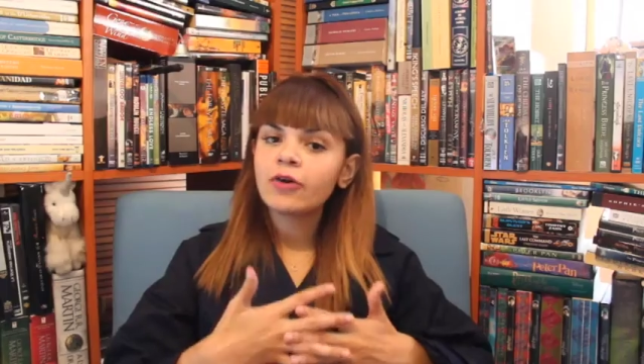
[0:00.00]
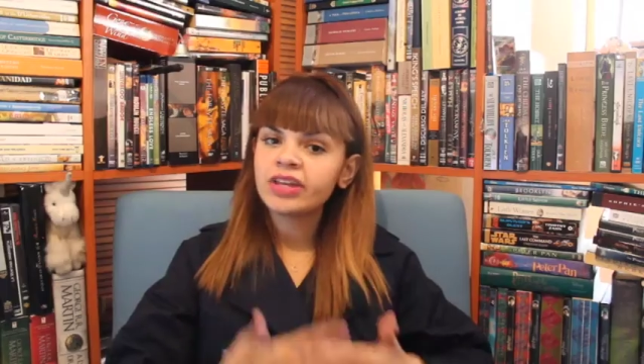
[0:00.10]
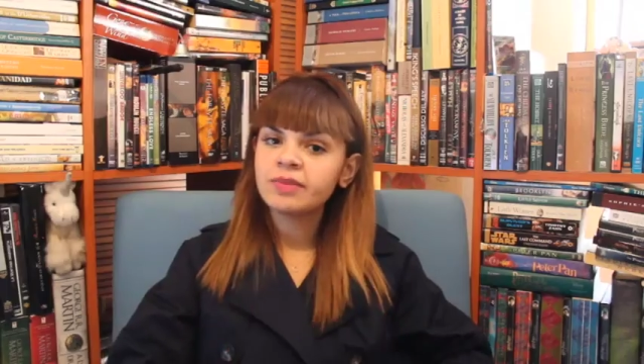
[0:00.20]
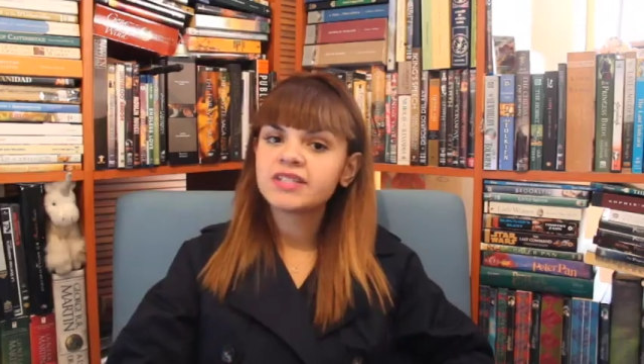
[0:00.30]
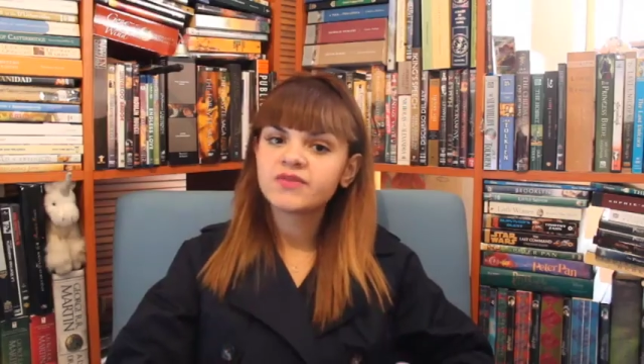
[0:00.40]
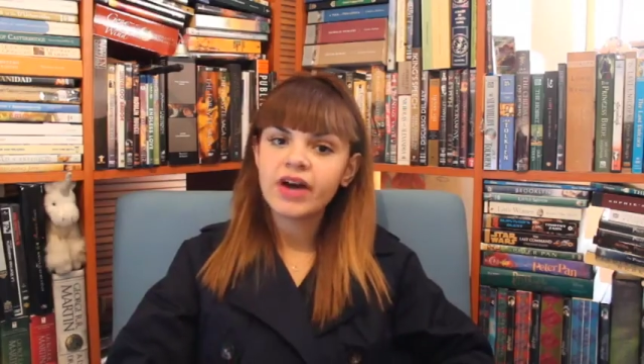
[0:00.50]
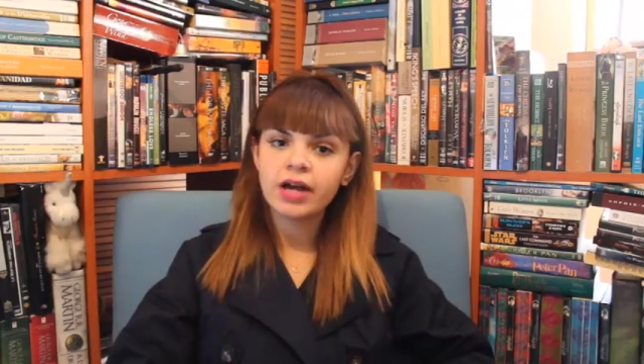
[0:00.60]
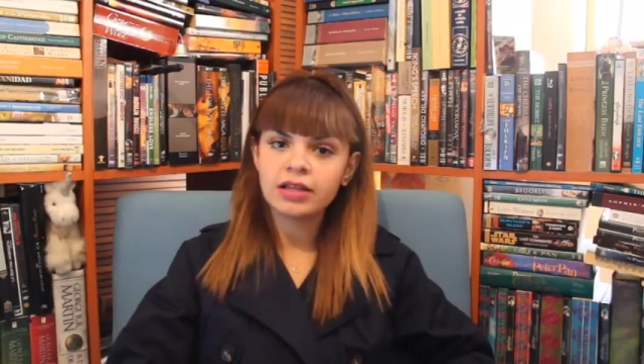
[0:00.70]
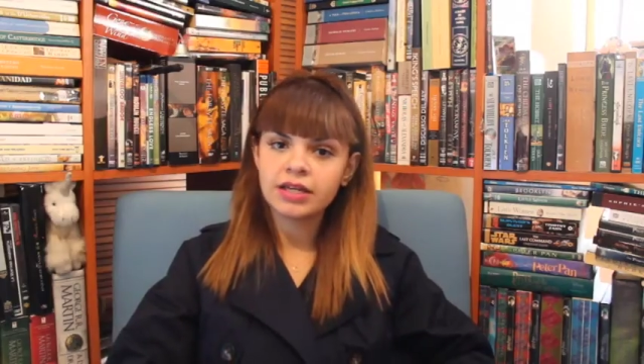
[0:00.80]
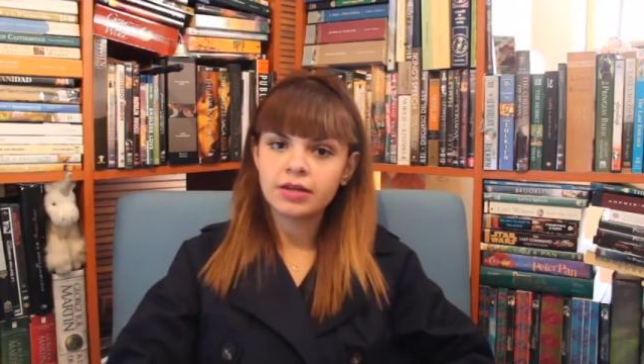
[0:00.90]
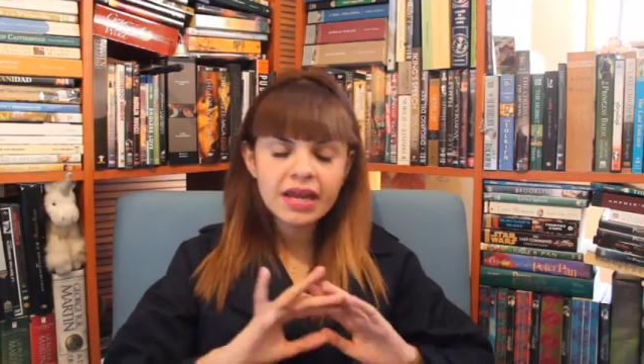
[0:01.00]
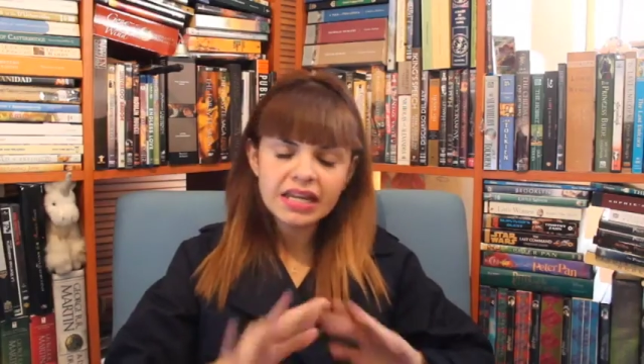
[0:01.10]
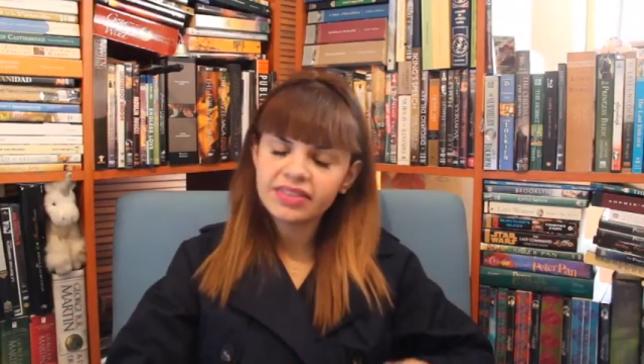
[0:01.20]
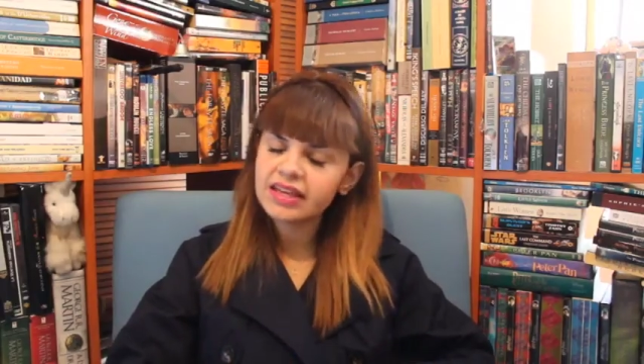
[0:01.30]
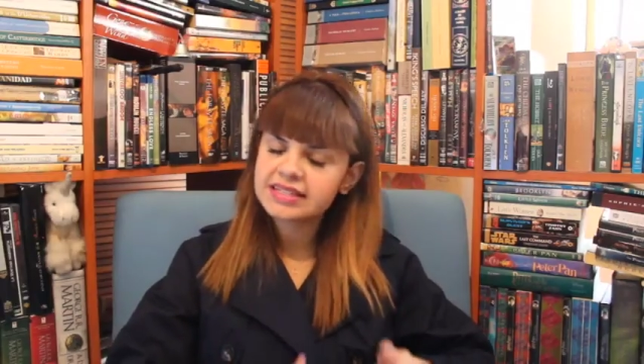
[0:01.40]
how he meets Violet.
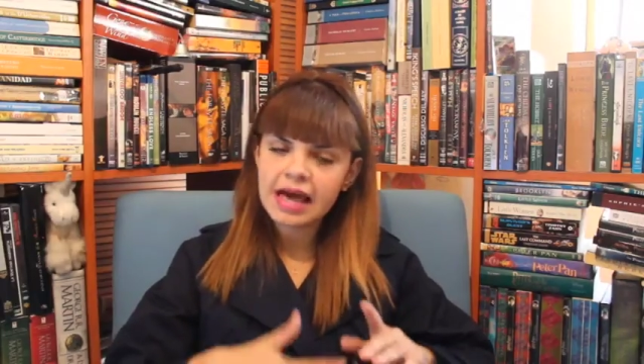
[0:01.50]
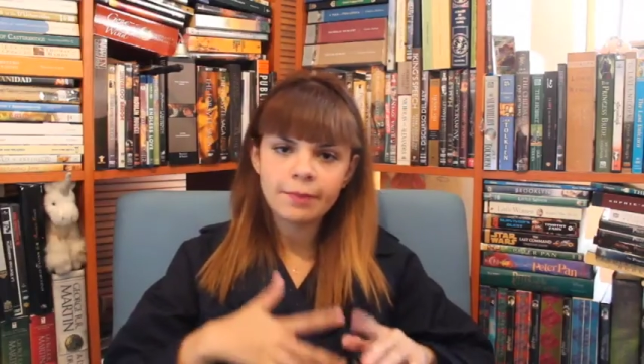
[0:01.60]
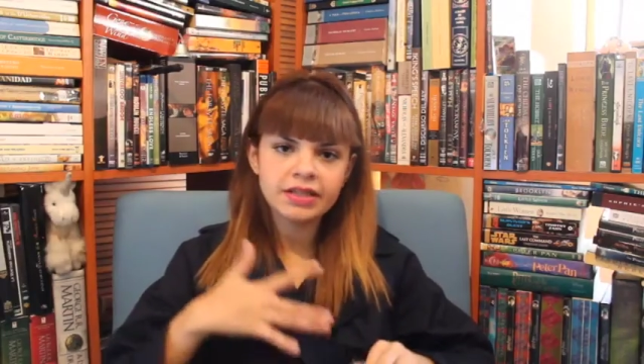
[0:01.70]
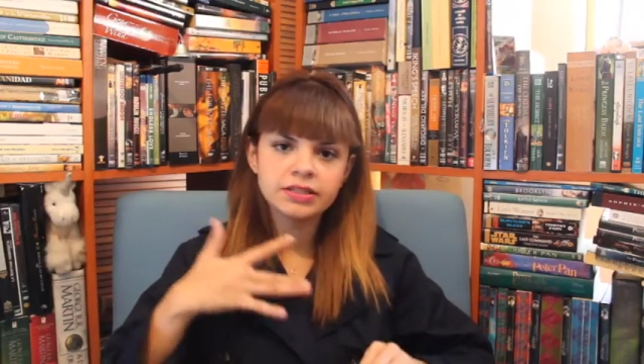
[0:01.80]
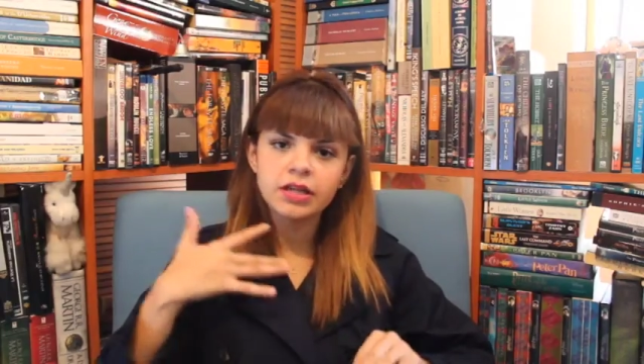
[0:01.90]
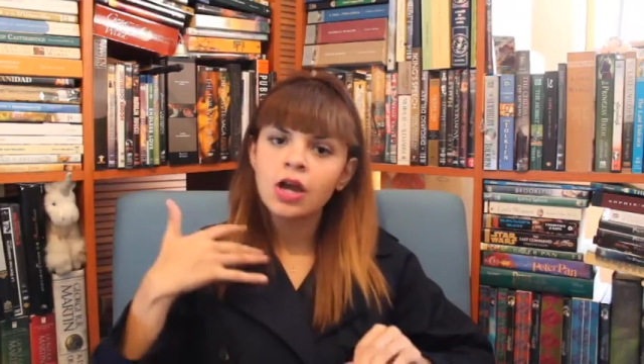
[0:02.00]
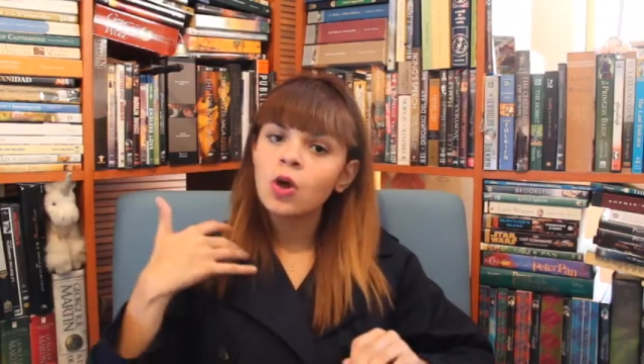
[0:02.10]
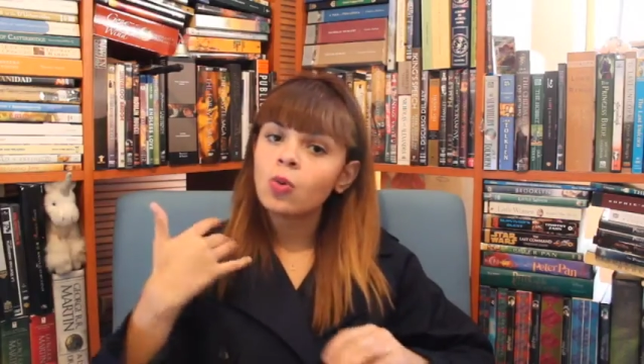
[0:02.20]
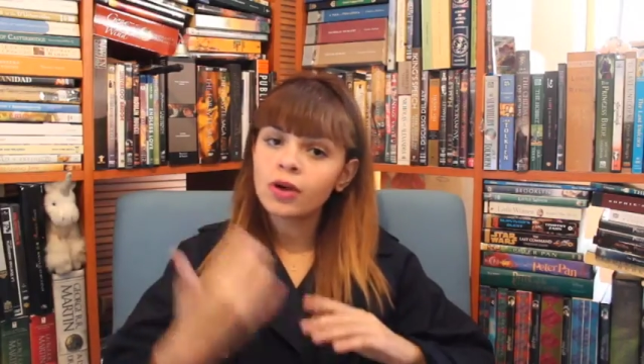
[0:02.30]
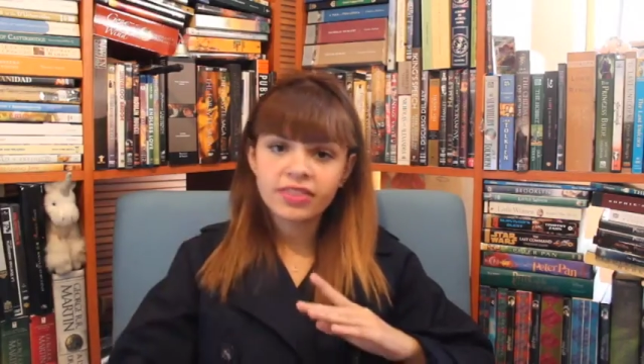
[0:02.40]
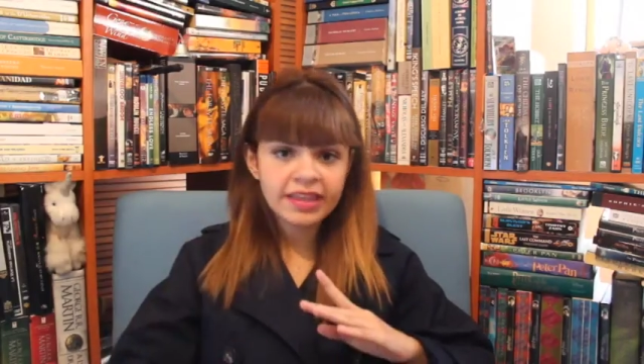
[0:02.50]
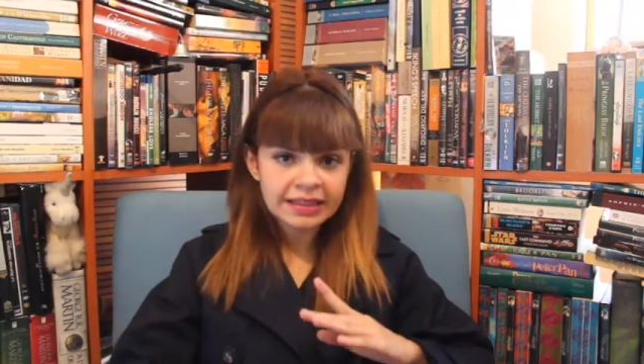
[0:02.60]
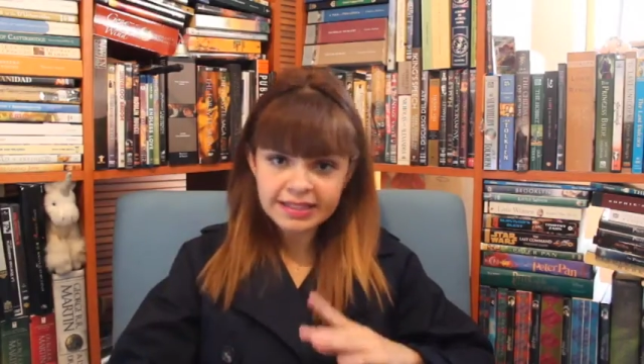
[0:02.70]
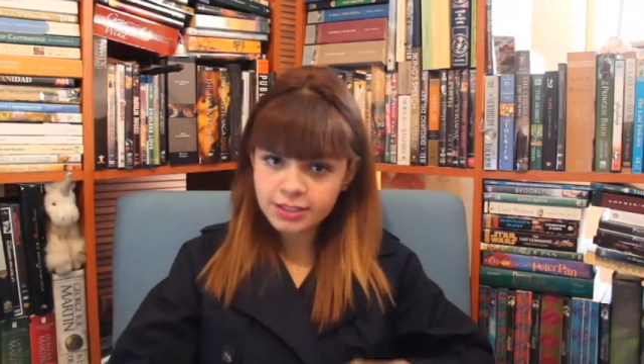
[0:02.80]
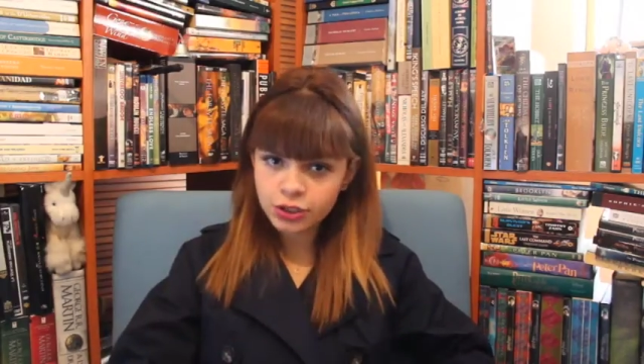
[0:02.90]
Many things happen, one thing
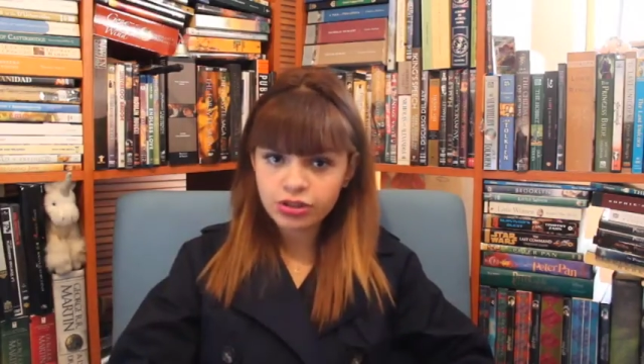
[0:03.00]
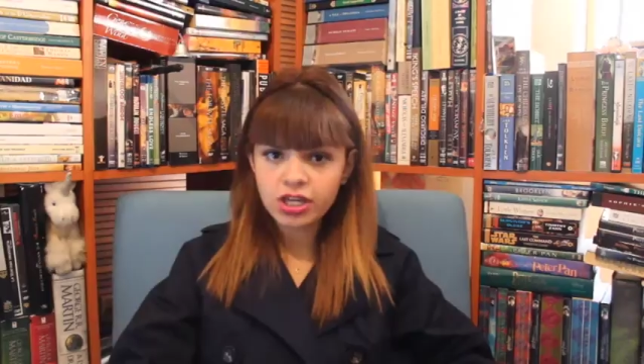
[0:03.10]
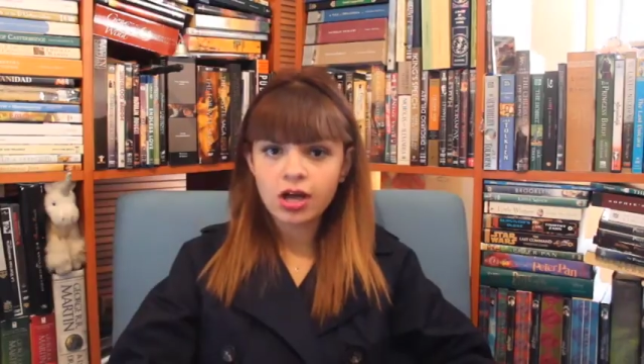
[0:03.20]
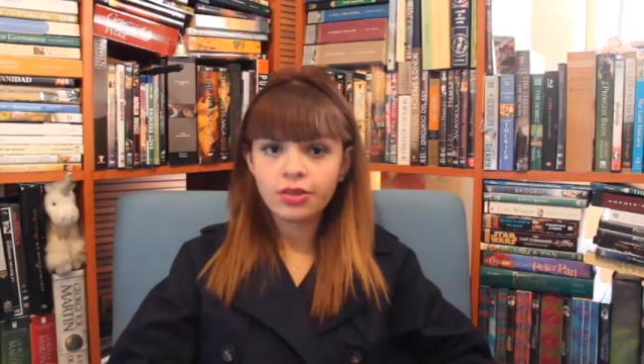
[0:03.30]
leads to the